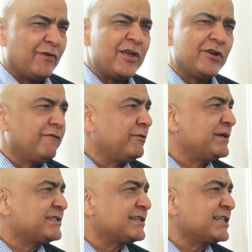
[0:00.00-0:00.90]
why are you
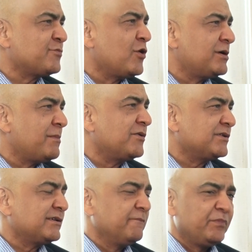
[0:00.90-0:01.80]
giving me such a small
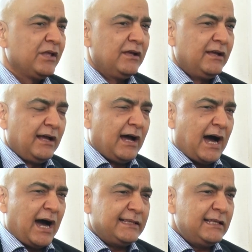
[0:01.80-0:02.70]
amount?
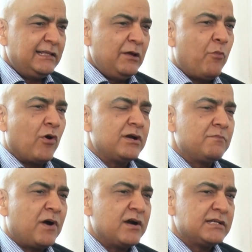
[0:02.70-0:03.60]
I think the
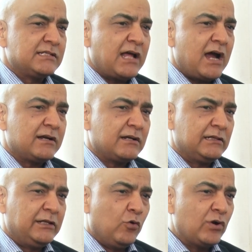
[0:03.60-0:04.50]
important part is
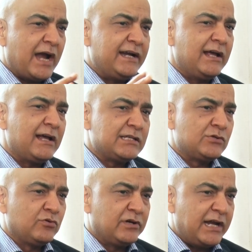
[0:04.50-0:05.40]
that the whole idea
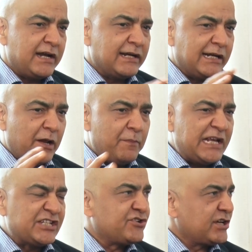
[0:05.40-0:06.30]
is to create an
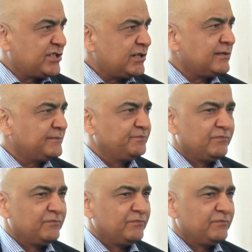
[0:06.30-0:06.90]
enabling structure.